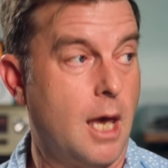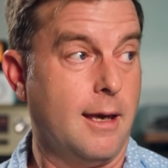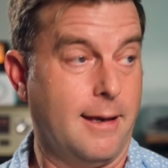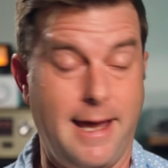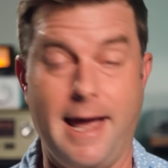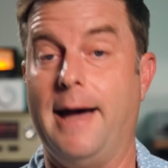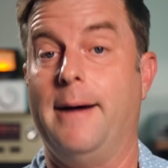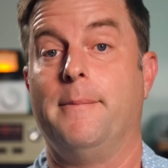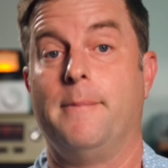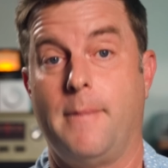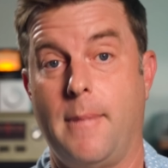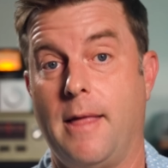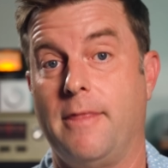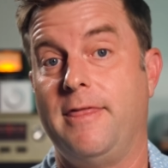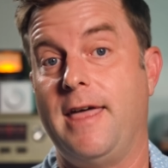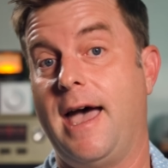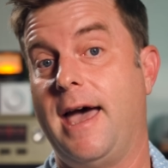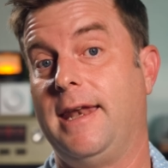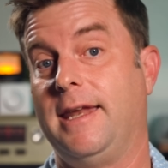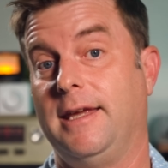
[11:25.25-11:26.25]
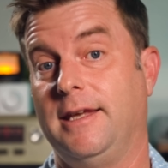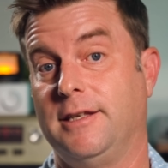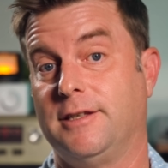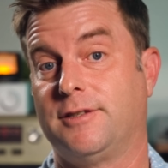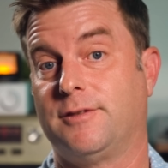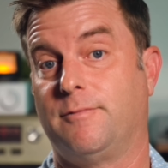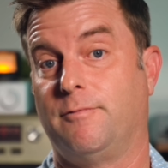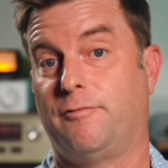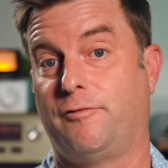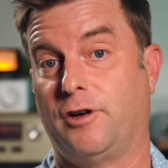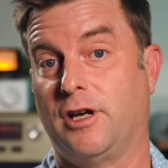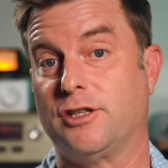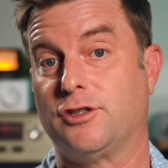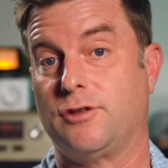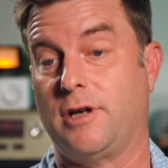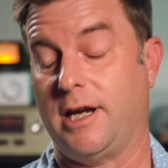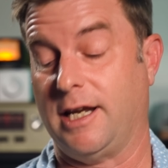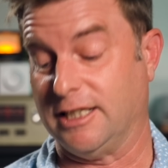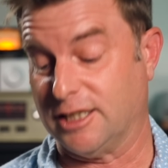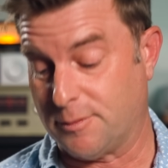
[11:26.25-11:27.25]
Yeah, that is
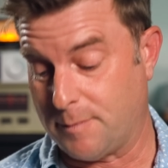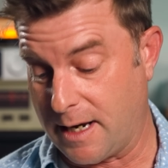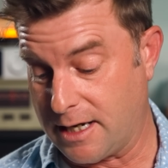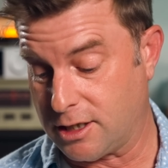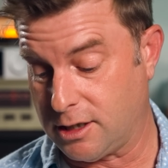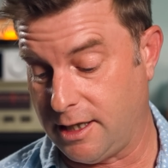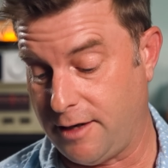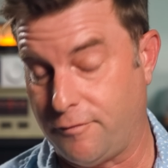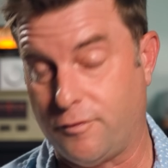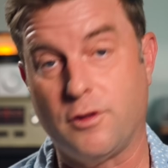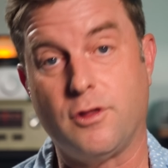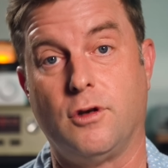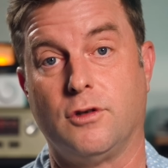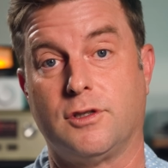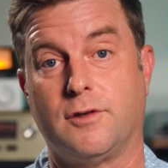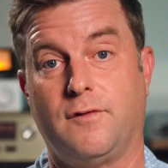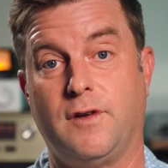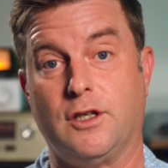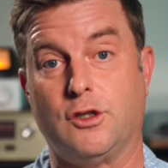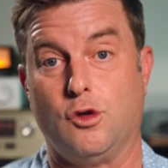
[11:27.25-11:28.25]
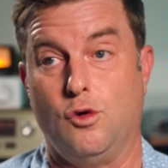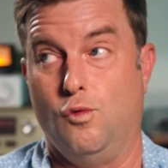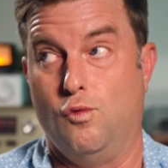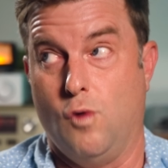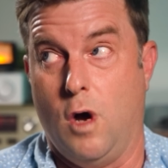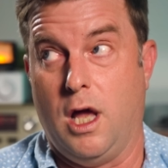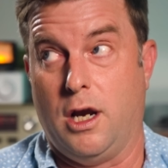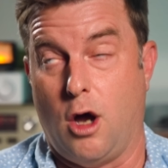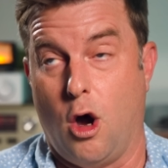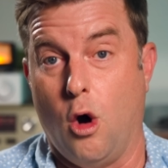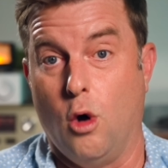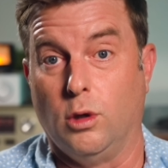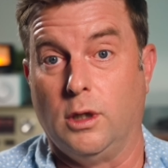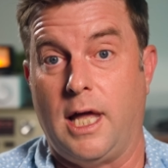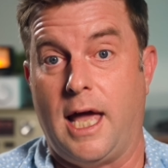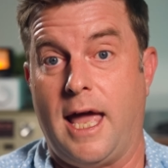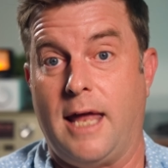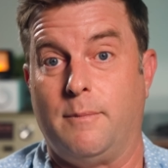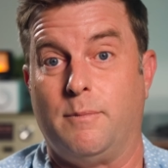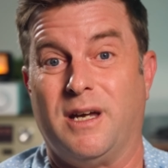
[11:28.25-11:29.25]
frustrating, especially for those of us who want
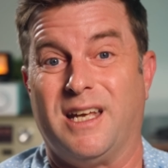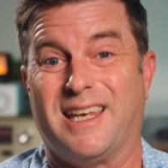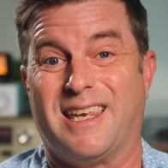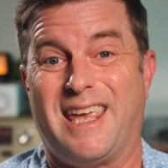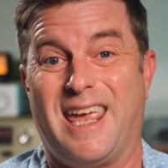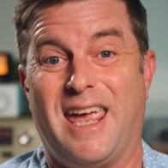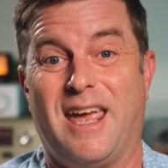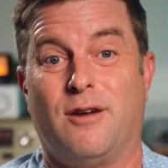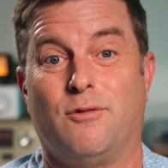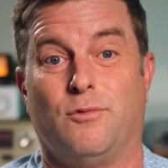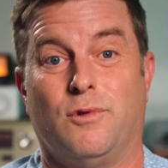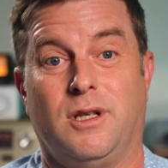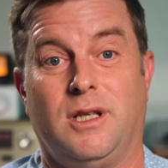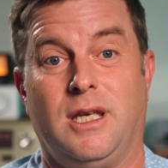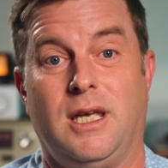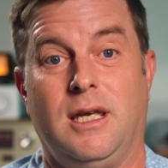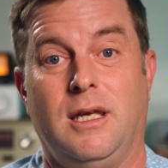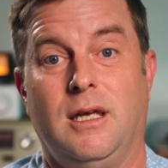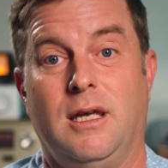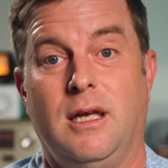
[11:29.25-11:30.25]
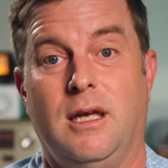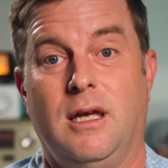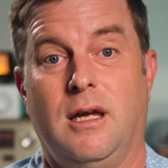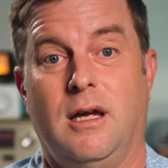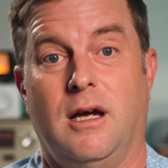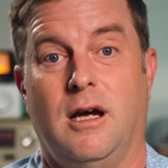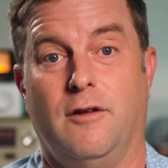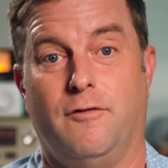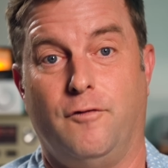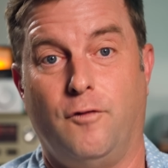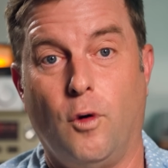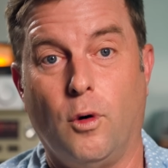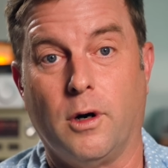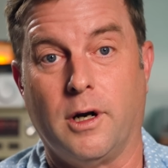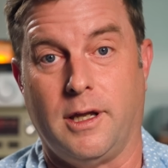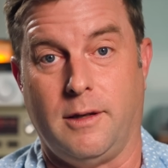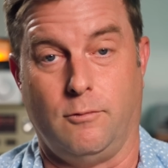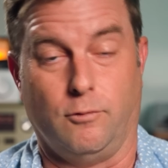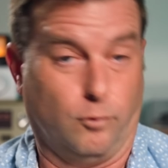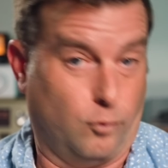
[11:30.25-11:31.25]
OLED but can't really
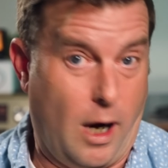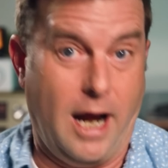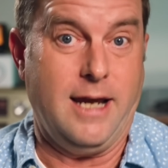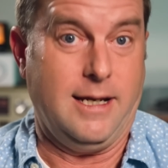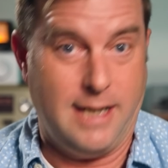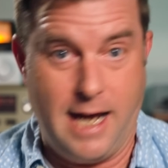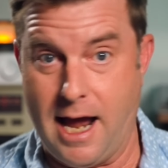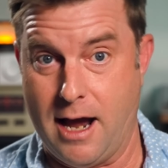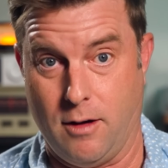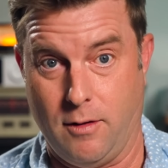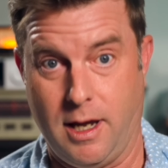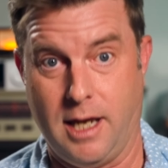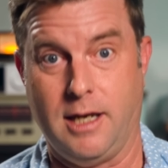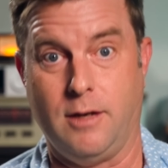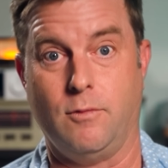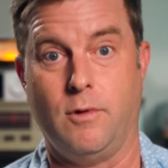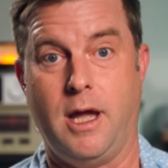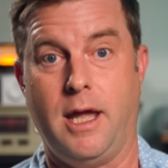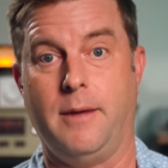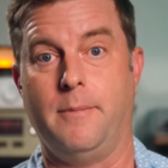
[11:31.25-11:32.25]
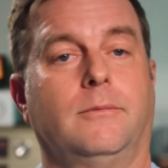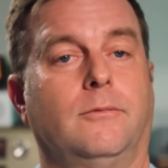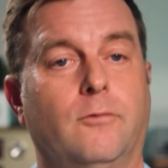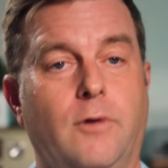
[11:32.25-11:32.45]
afford it right now, anyway.